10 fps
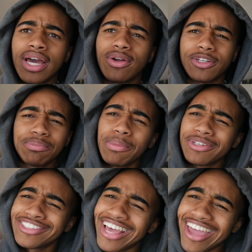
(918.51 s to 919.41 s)
or people
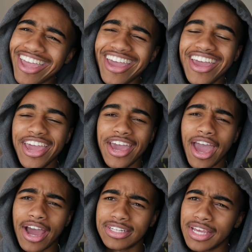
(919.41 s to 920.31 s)
say,
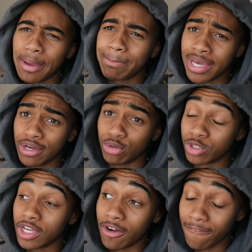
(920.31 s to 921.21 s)
I take pills.